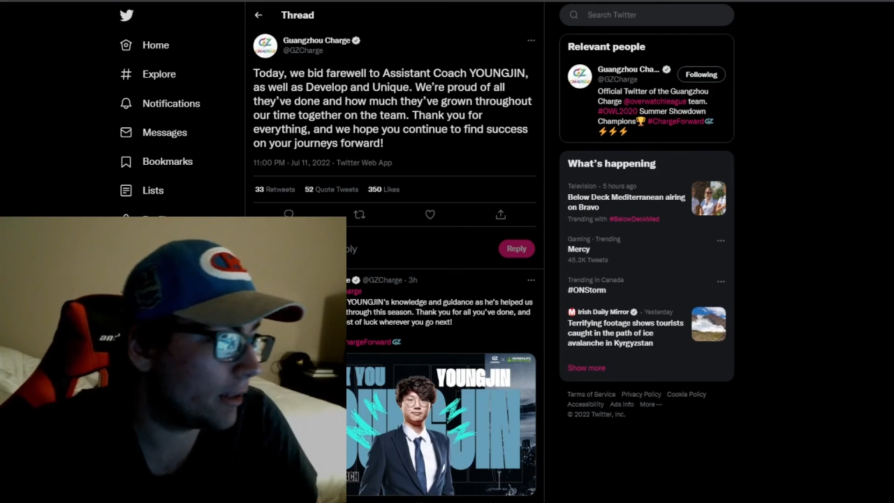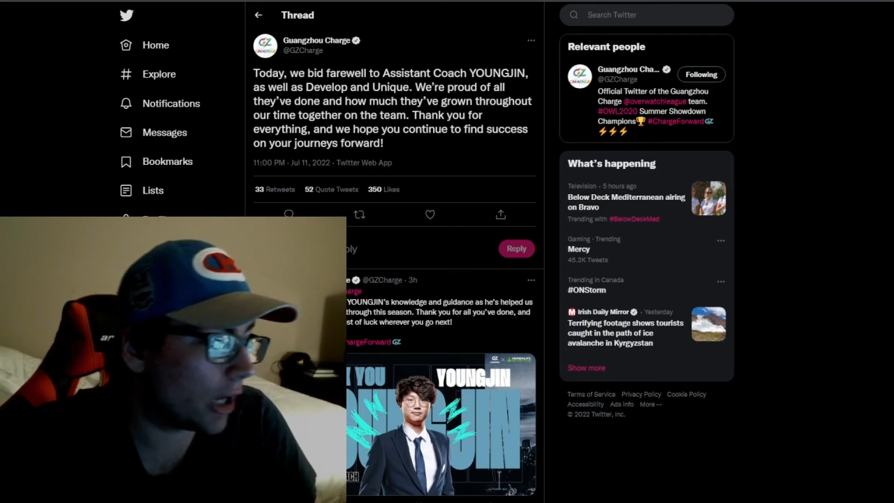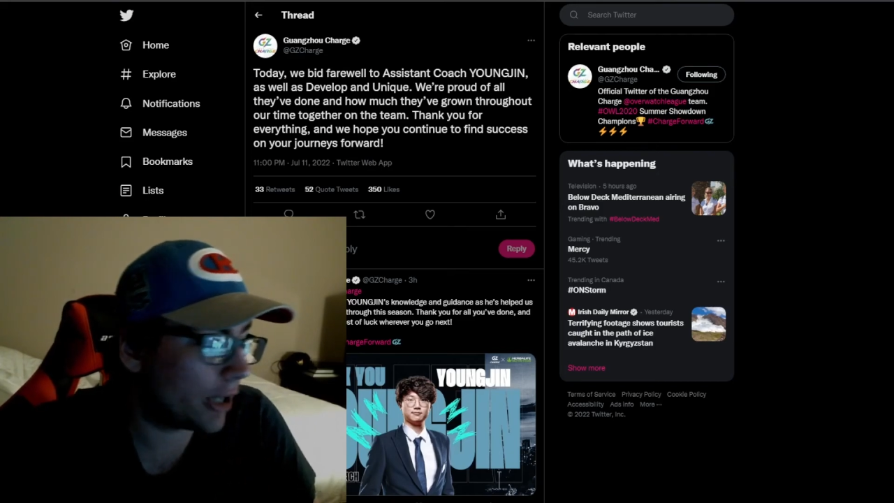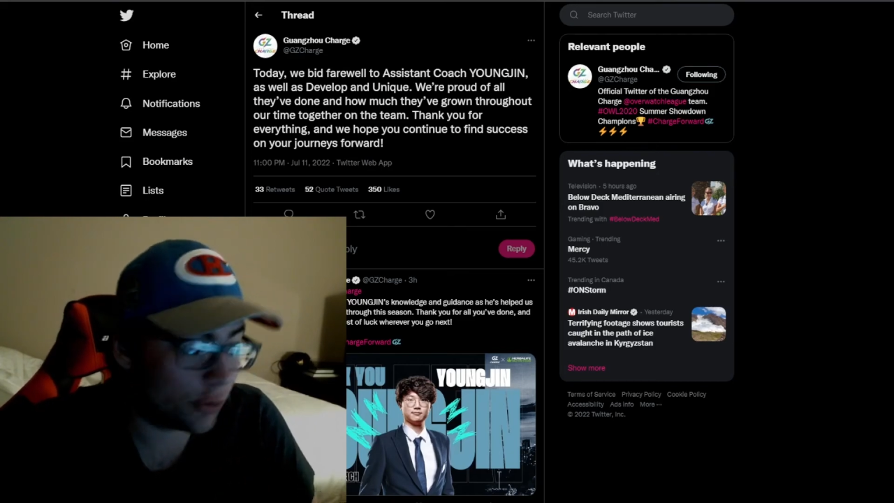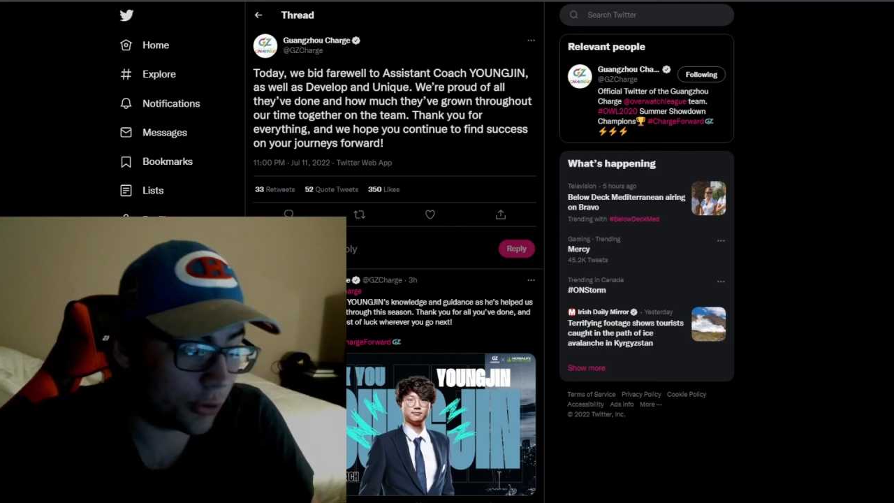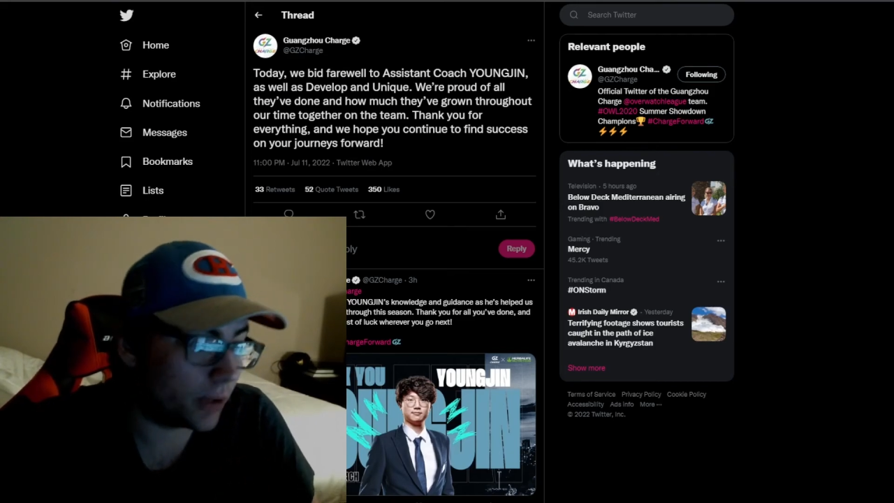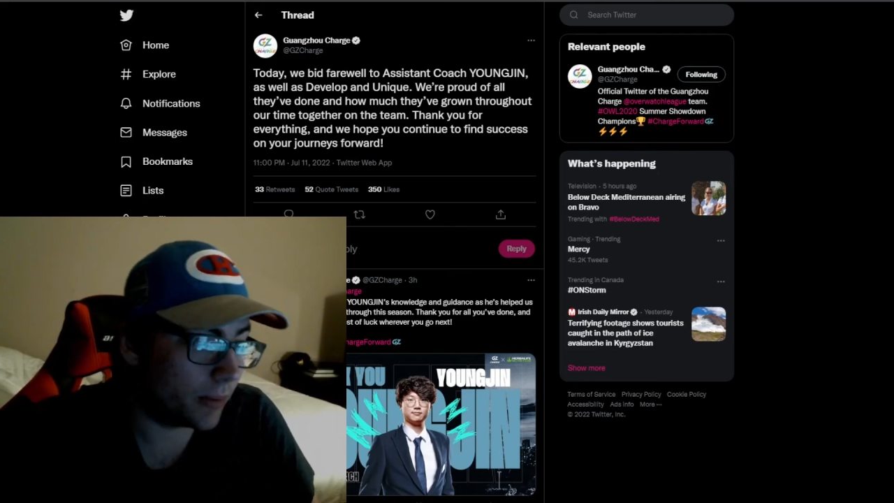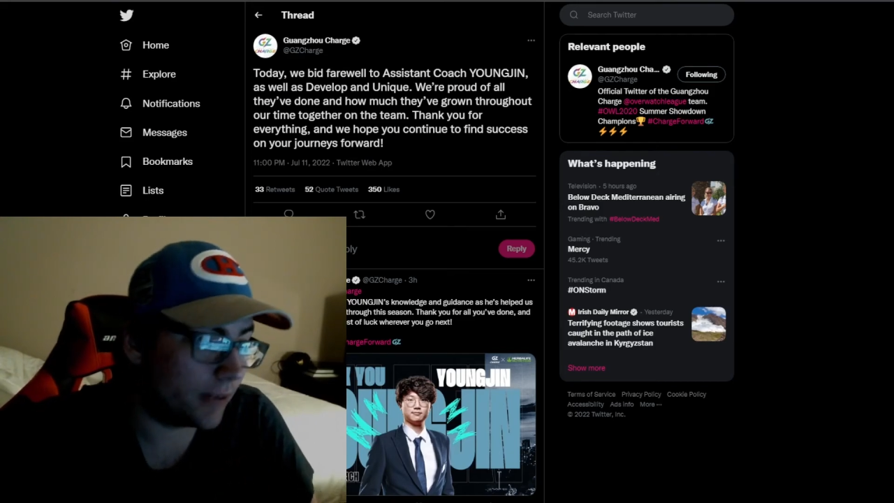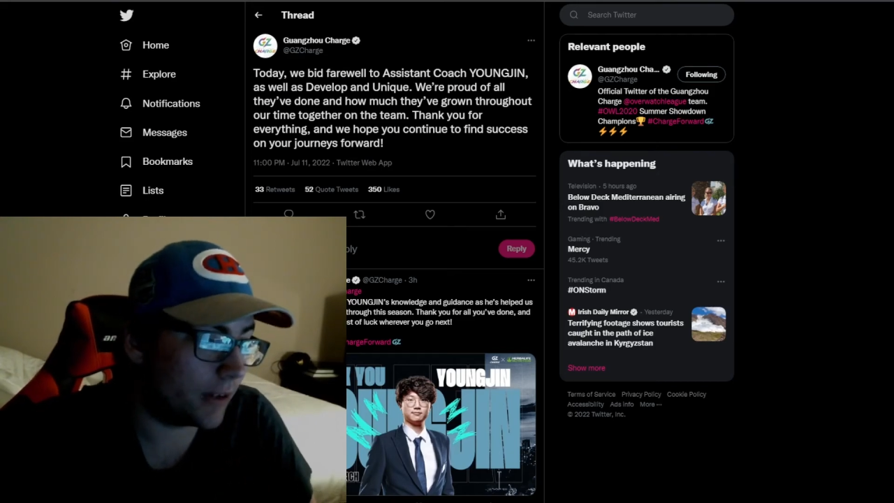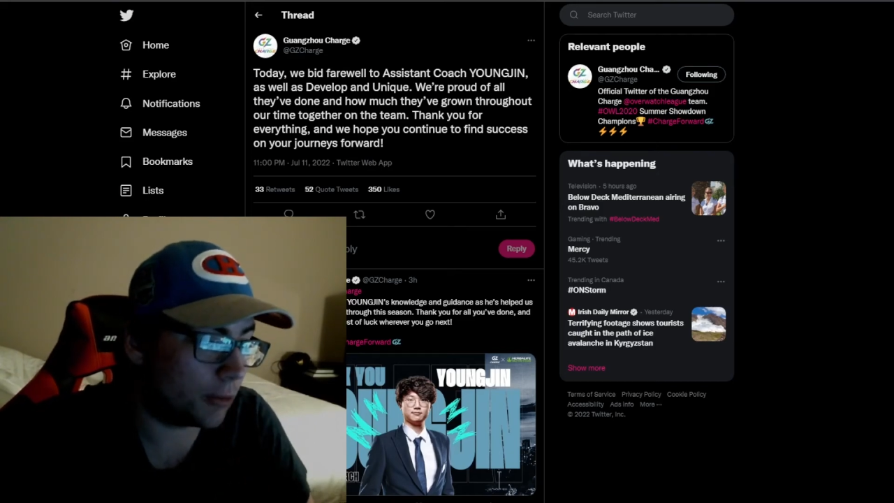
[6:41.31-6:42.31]
I truly
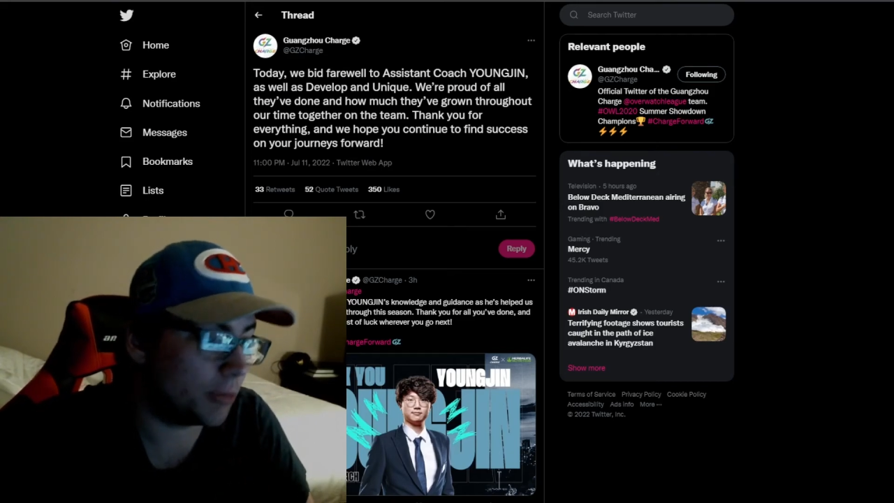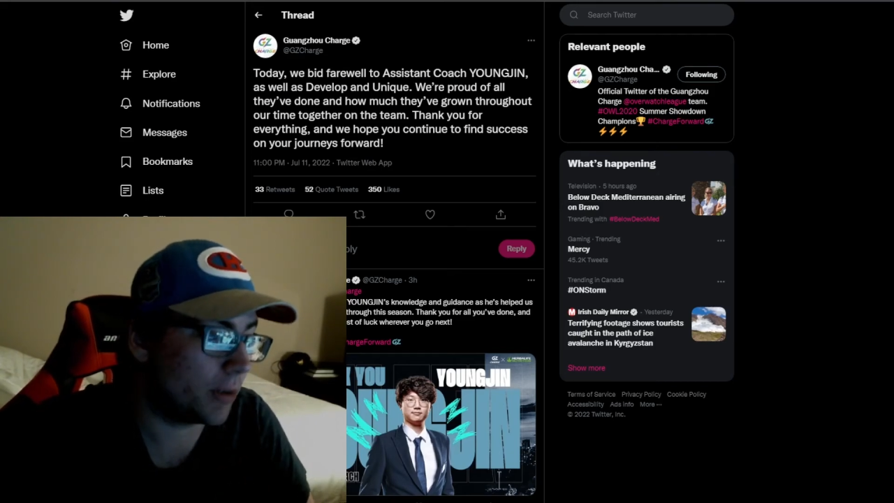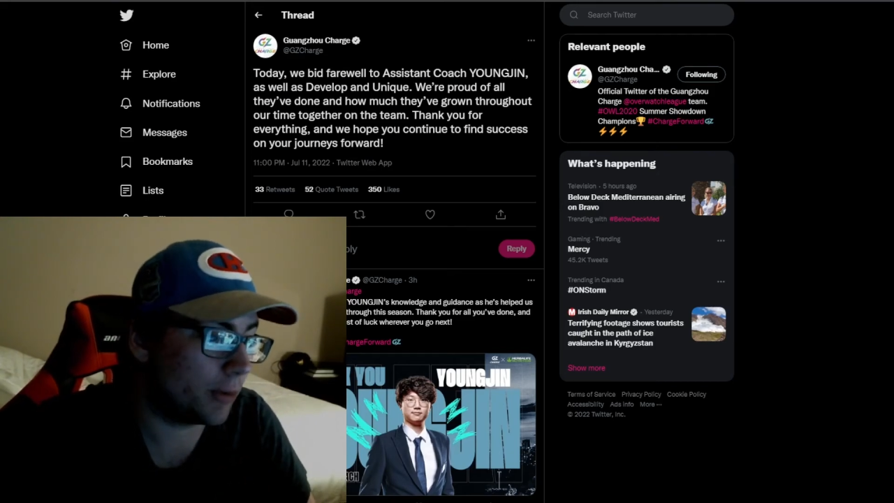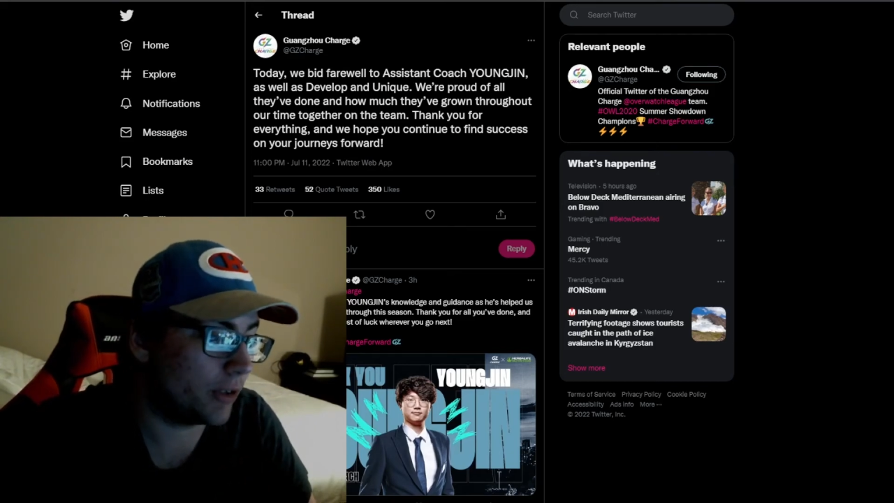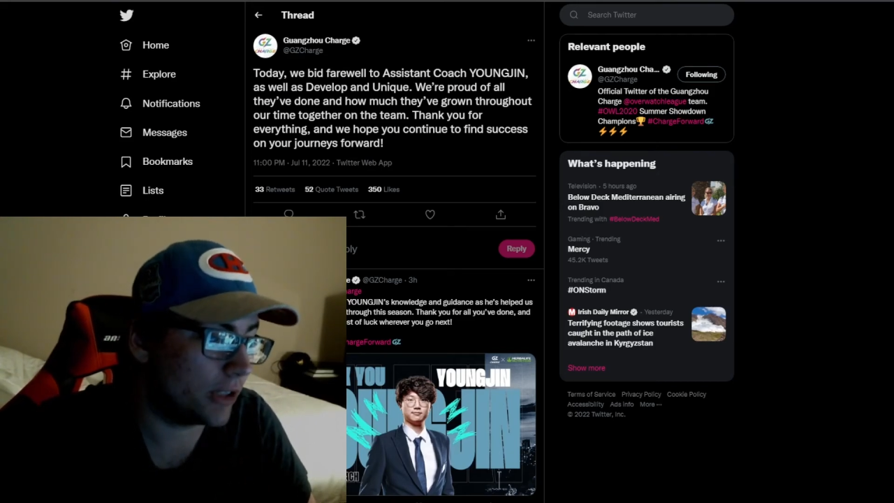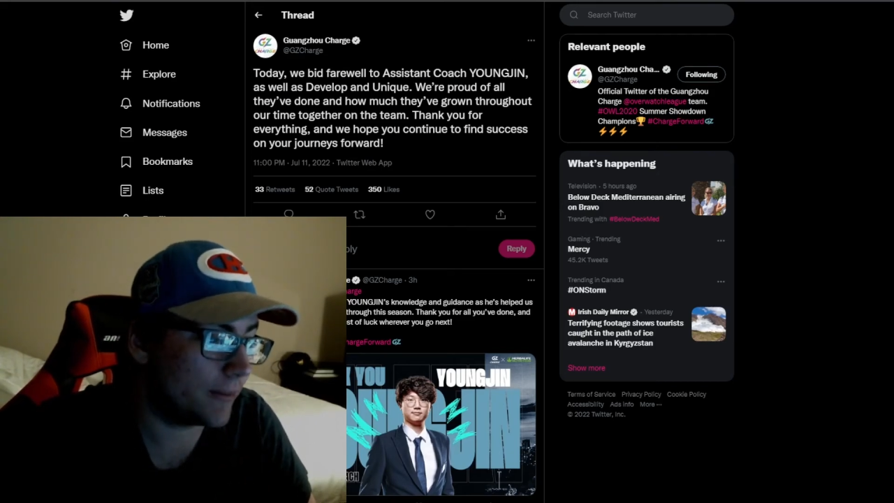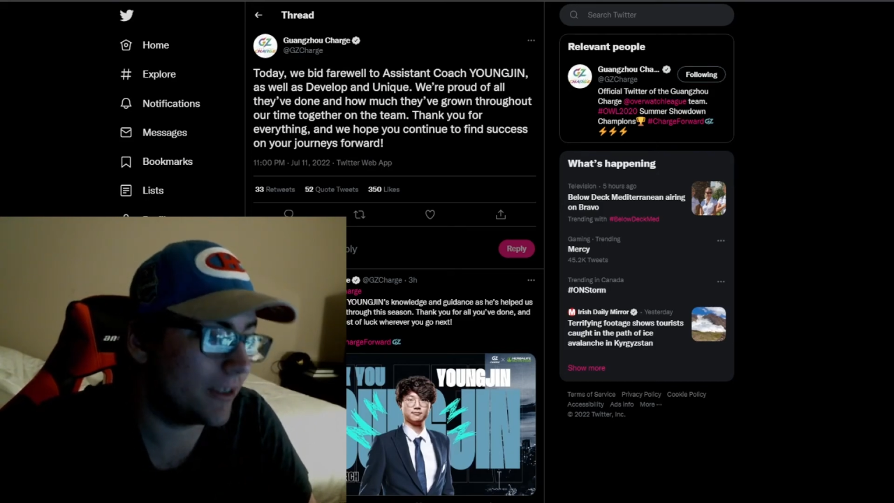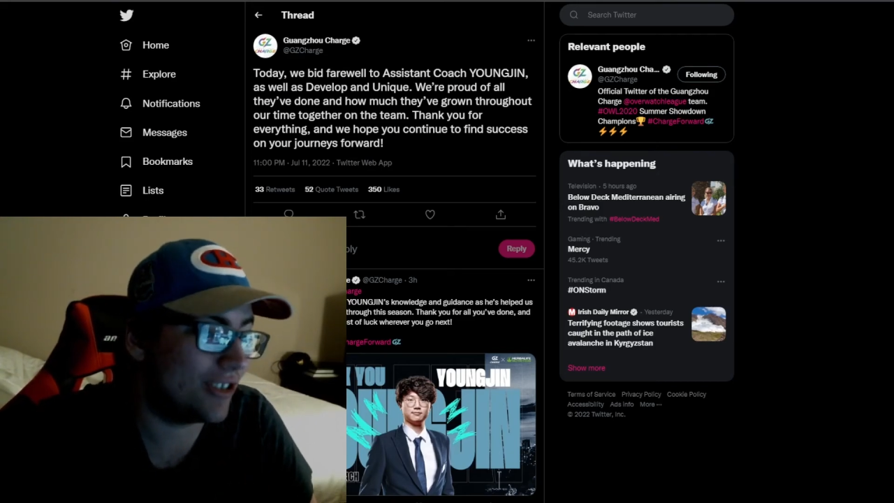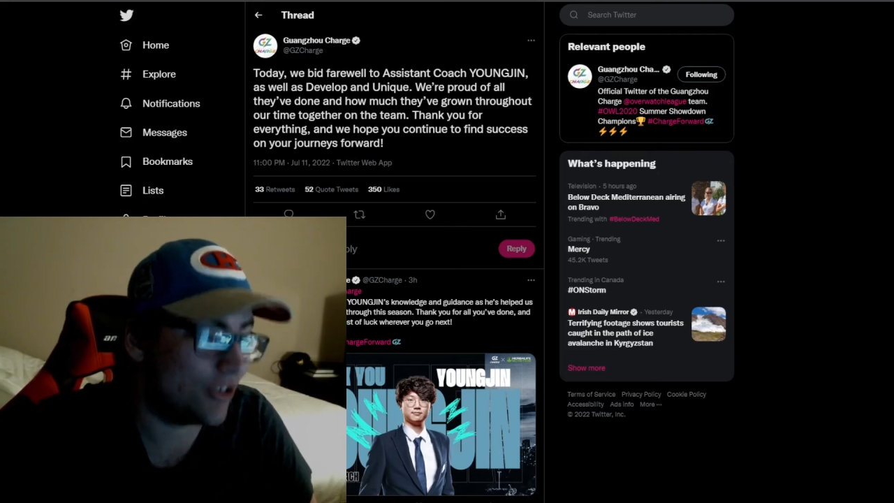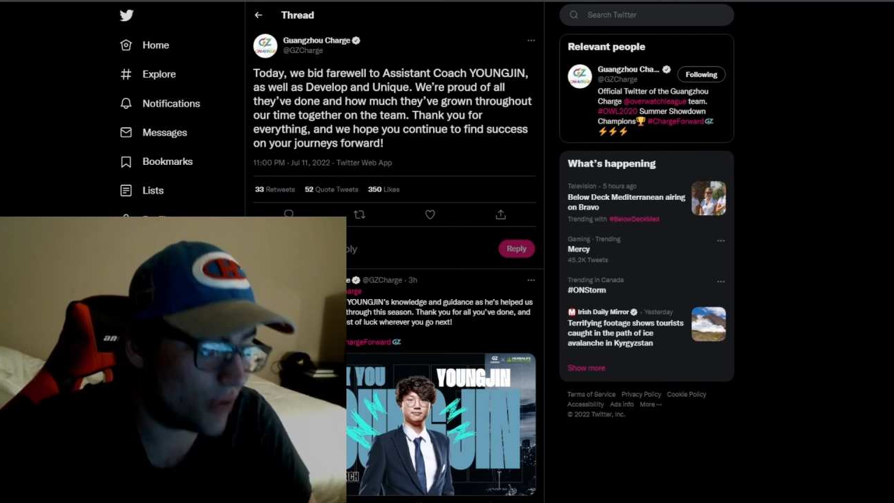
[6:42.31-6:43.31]
believe they will become a real team,
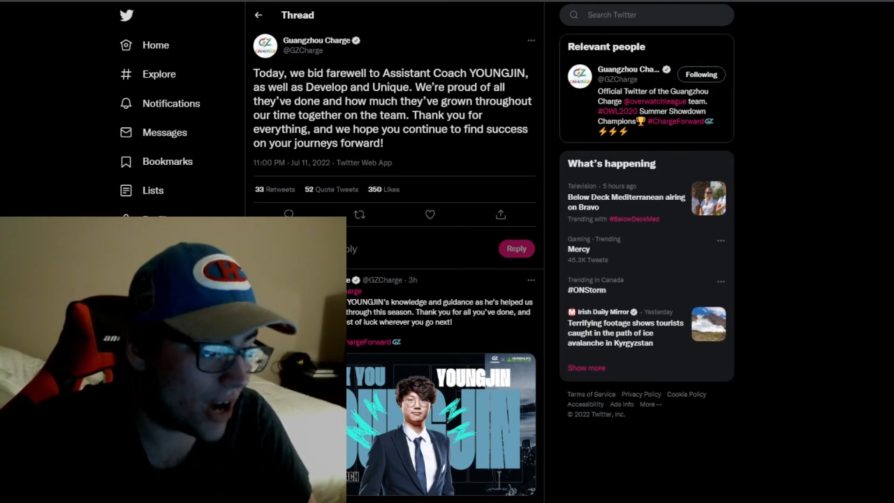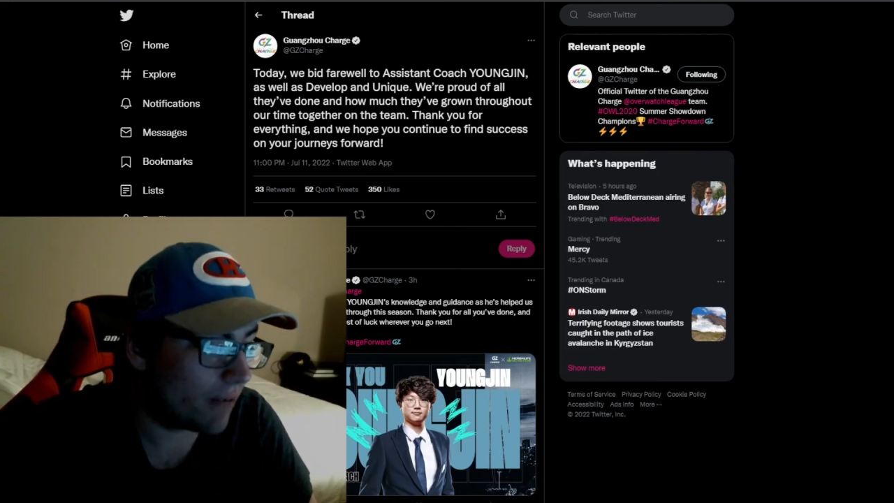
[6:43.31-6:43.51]
because do not